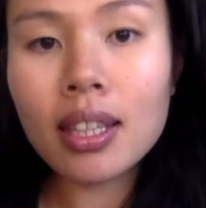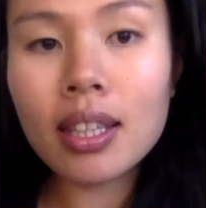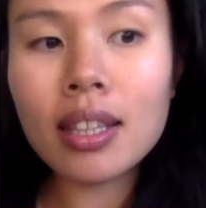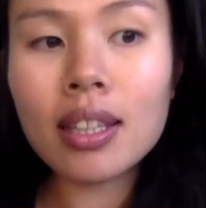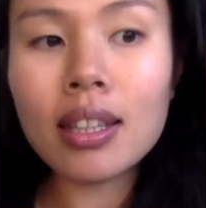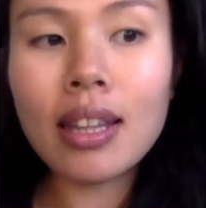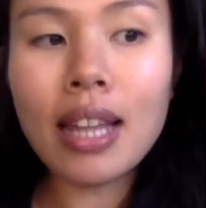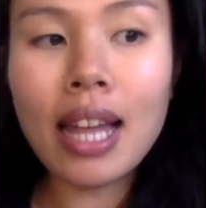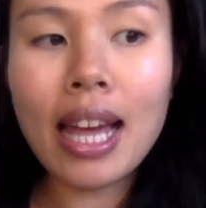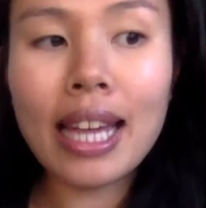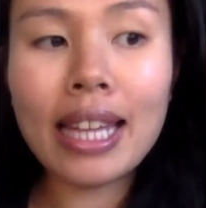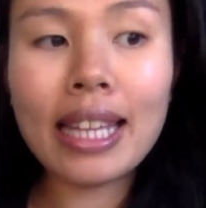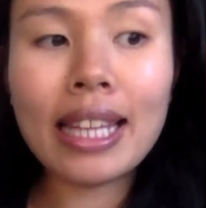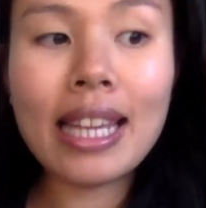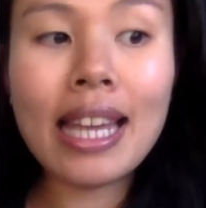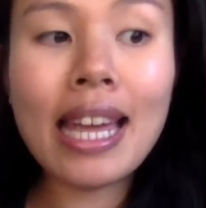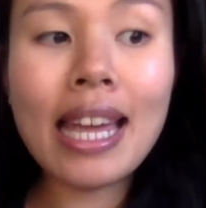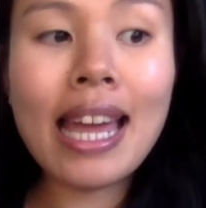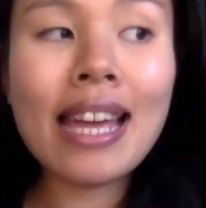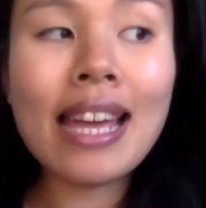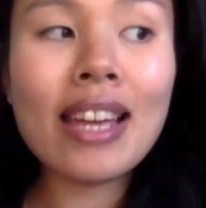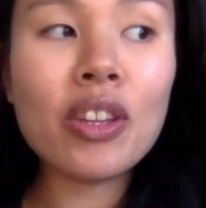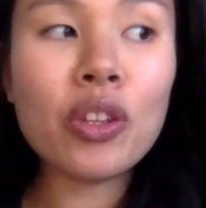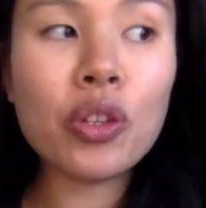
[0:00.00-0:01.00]
like
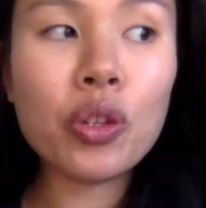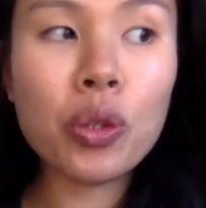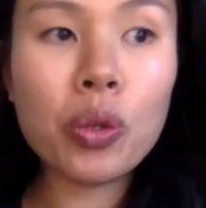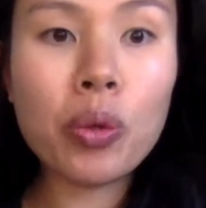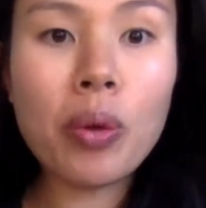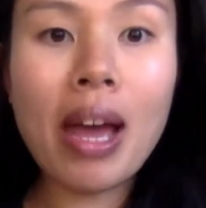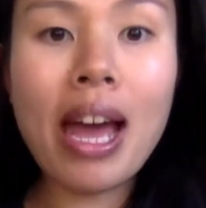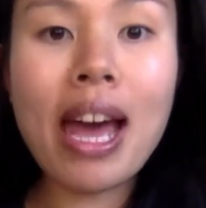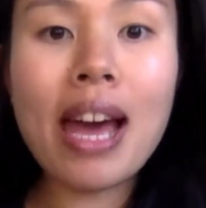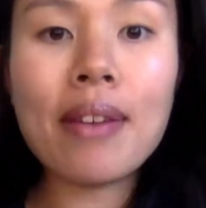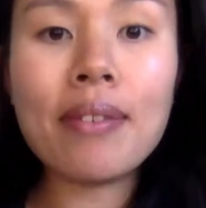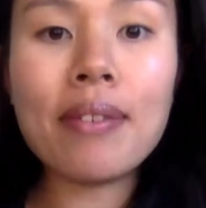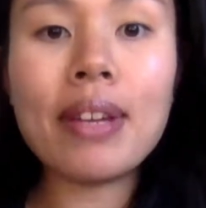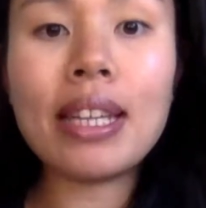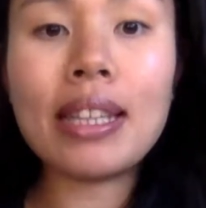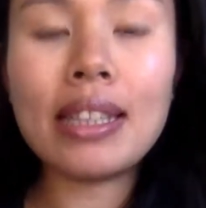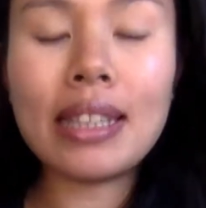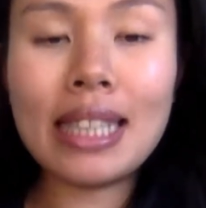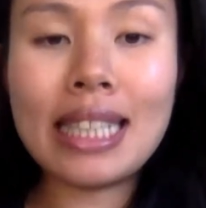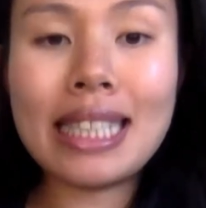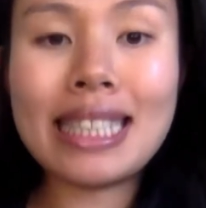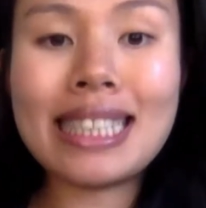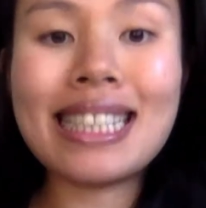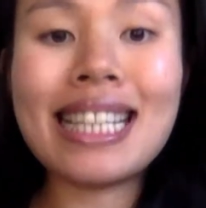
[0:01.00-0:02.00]
you have at
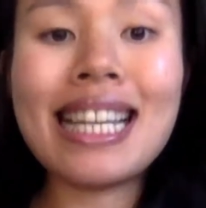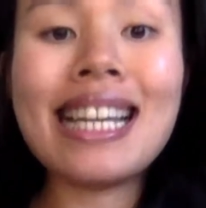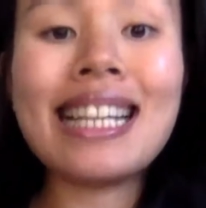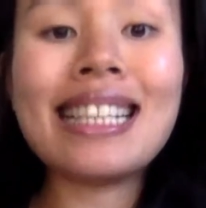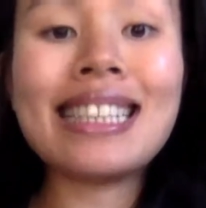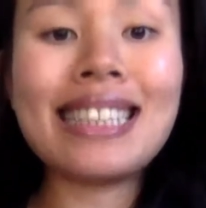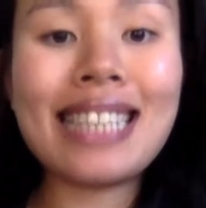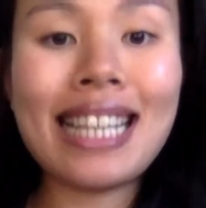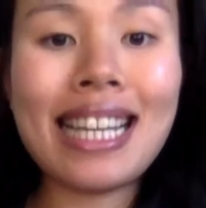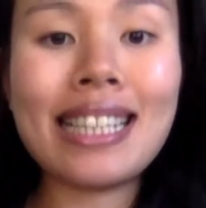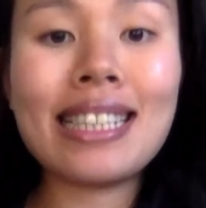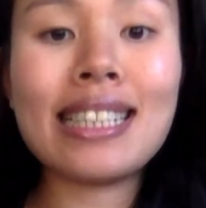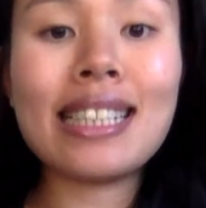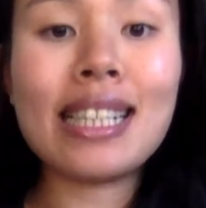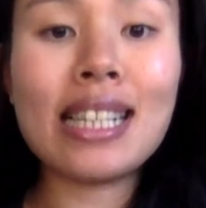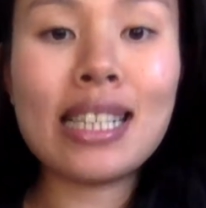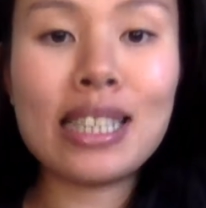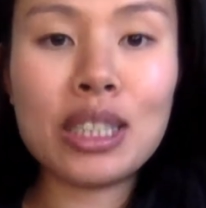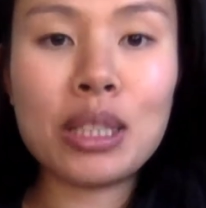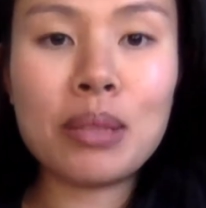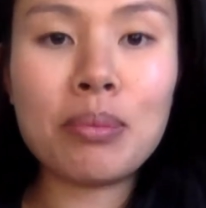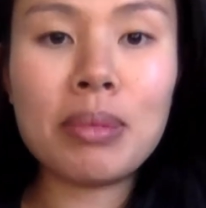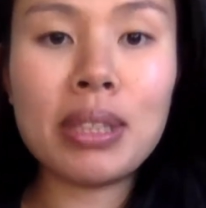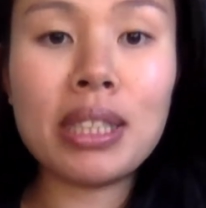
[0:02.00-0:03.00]
least 10
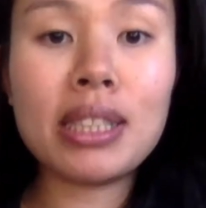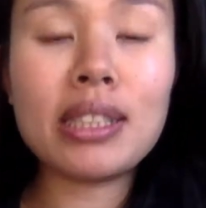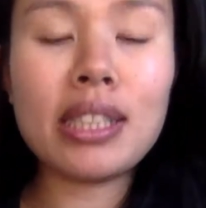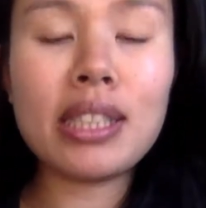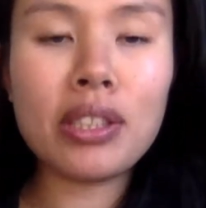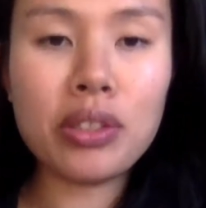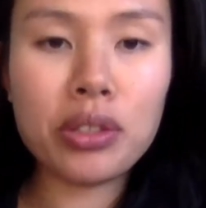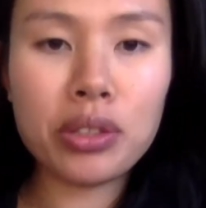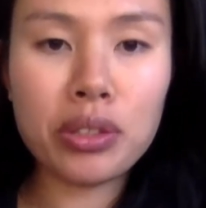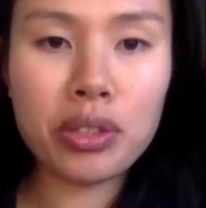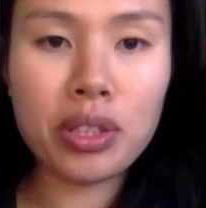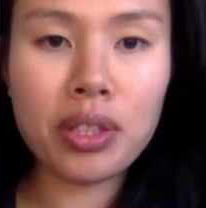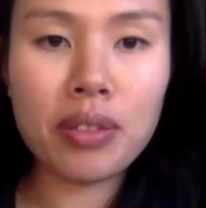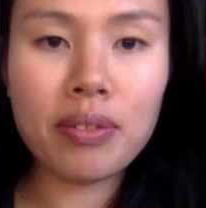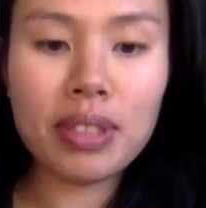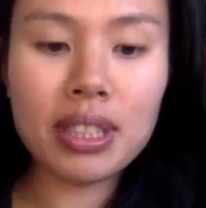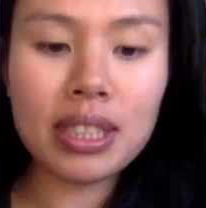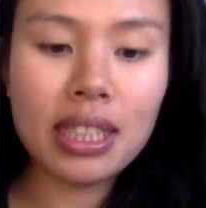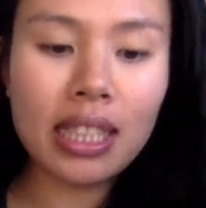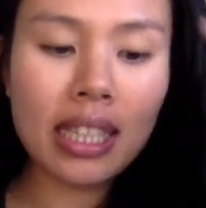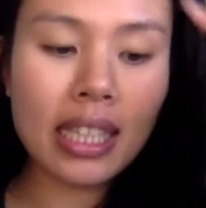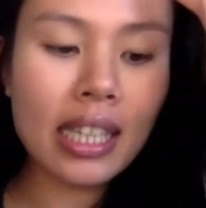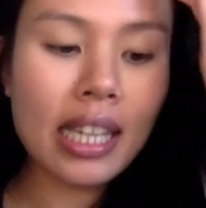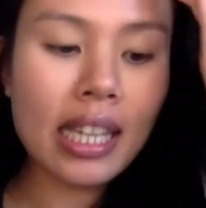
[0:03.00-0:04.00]
customers that you're
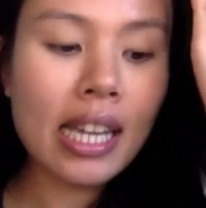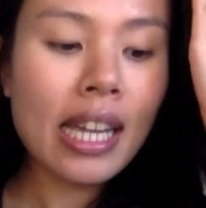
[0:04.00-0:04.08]
servicing.